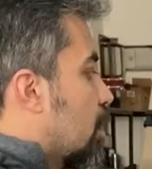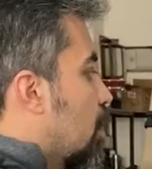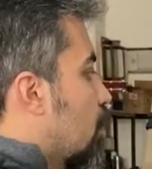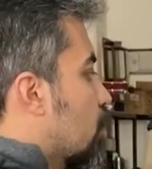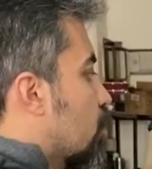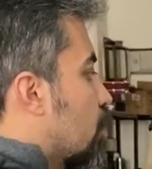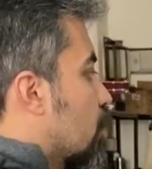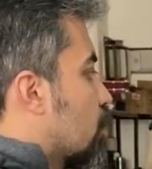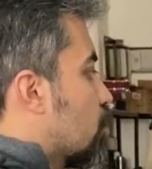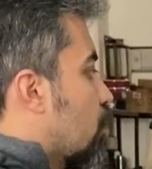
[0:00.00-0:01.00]

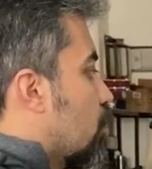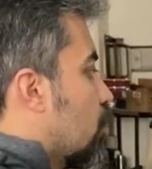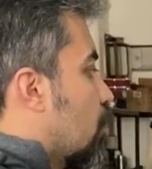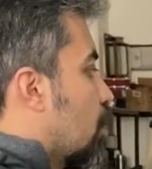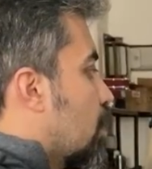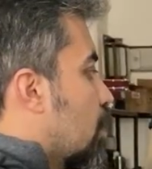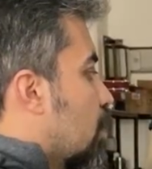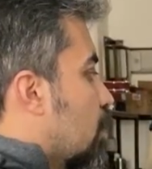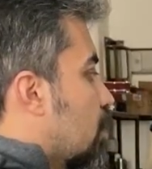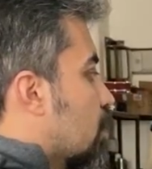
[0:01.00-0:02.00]
It is